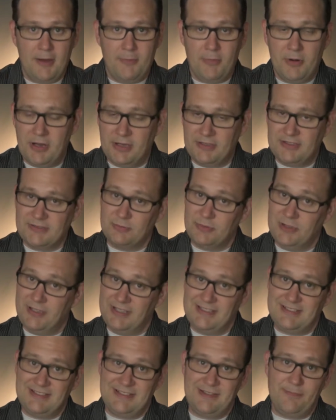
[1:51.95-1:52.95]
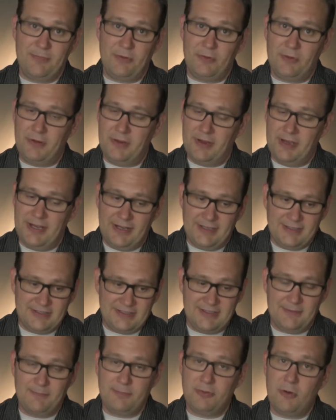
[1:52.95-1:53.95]
But it's really simple, and it's
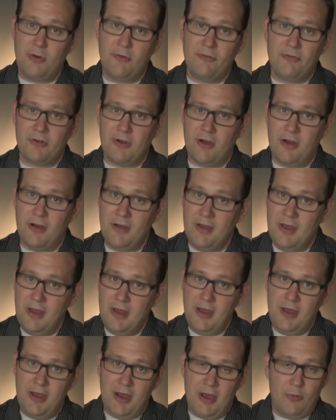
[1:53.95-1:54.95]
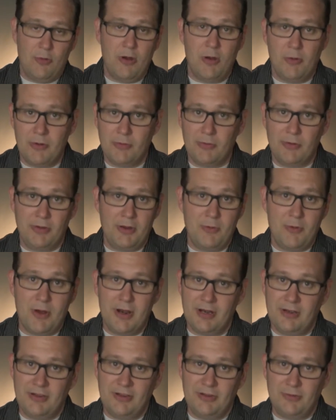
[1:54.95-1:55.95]
simple overall. What we really
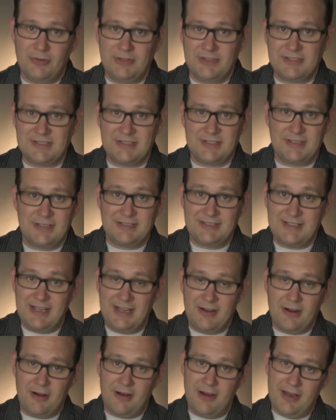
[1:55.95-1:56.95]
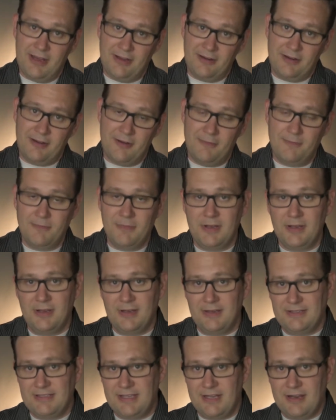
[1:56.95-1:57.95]
want to do is to take our income,
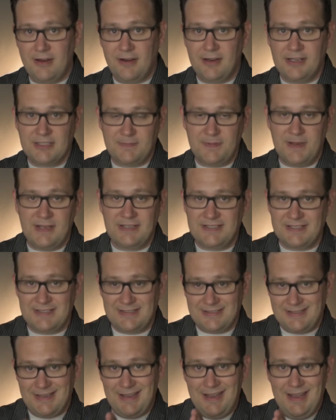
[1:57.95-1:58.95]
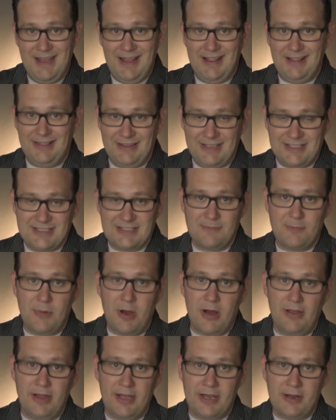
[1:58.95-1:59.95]
take our expenses, list them
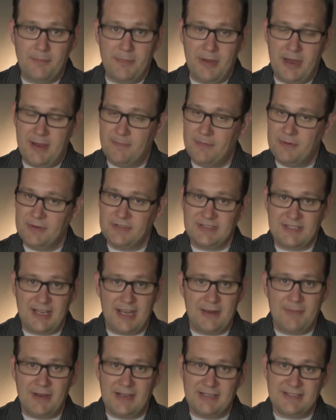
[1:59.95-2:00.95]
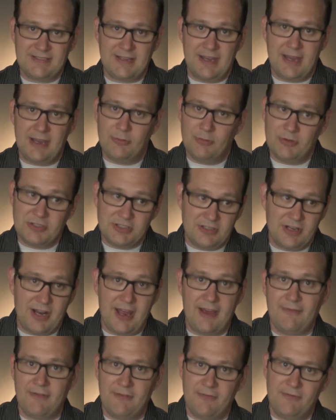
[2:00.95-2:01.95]
all on a paper side by side. We should
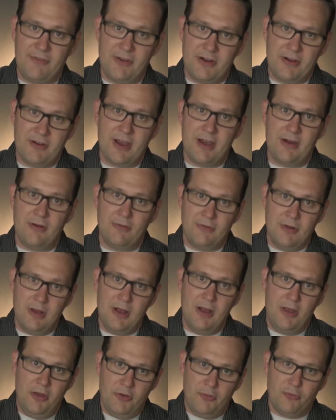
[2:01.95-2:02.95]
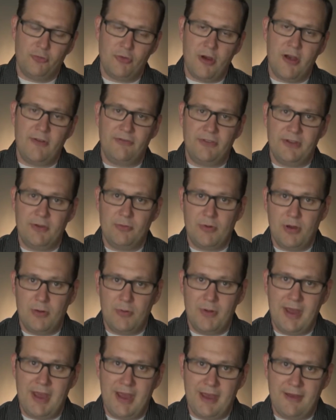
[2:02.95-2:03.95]
have a figure out roughly what
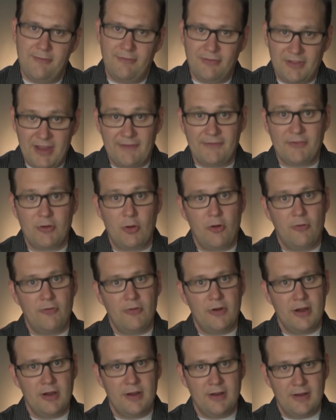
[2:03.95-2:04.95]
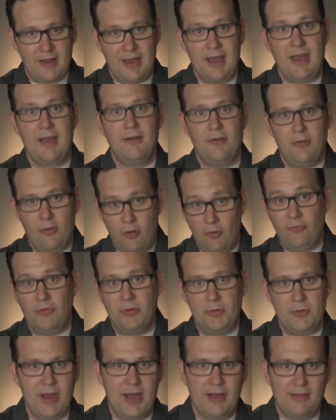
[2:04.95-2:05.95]
we have left over.
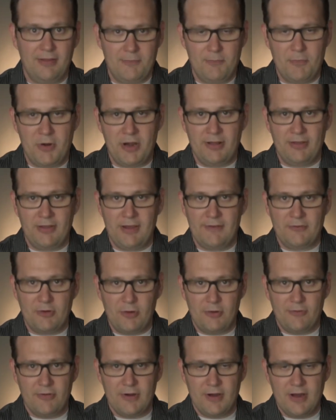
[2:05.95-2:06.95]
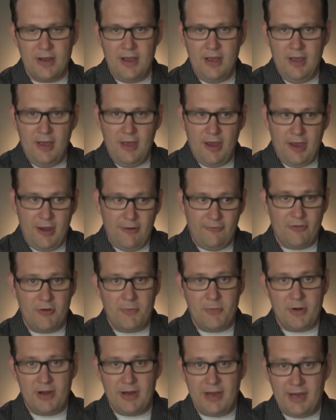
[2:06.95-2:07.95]
Hopefully we got money left over
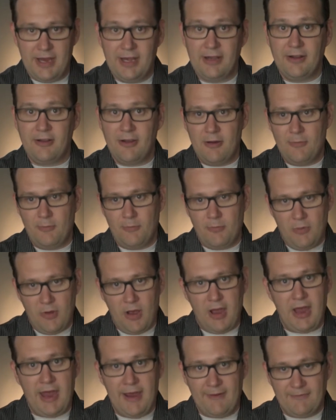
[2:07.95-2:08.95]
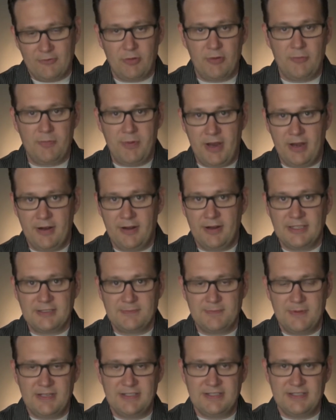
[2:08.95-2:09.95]
from our income after we paid our
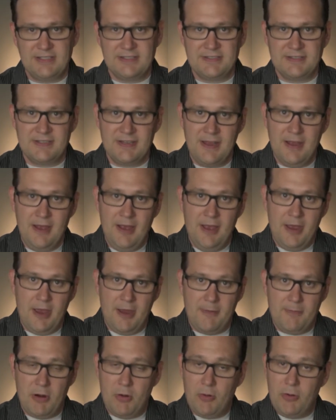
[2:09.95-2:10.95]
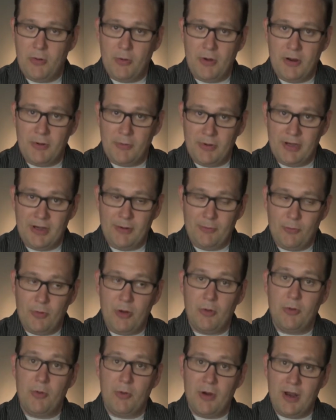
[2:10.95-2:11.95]
expenses. But
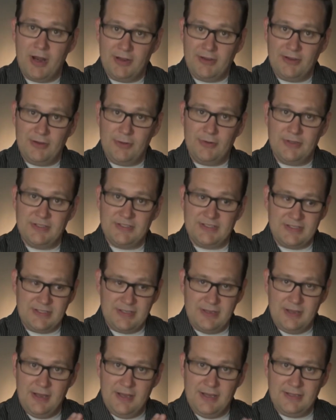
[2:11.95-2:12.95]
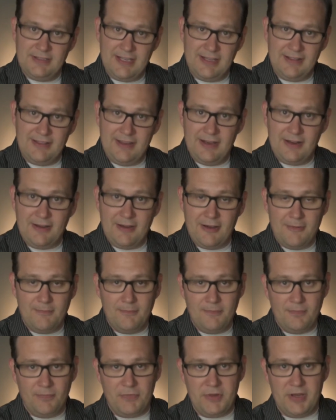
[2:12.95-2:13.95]
what we want to do is take the
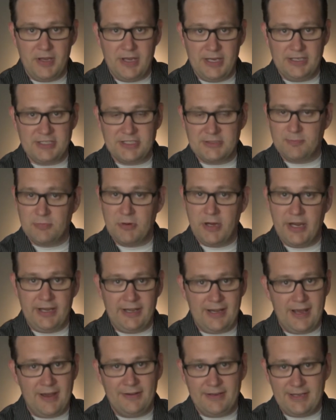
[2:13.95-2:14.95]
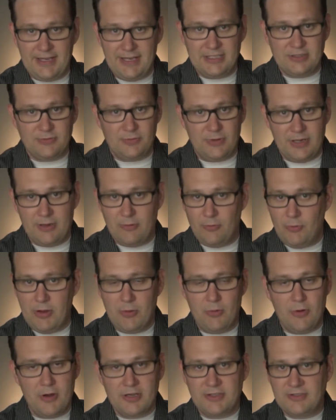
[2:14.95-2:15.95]
income and just break it down to each week,
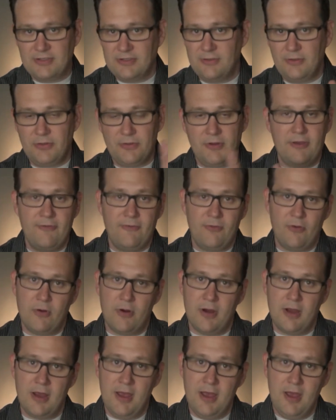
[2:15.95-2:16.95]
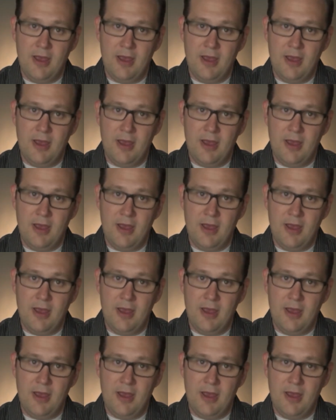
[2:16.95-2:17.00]
week 1, 2, 3, 4.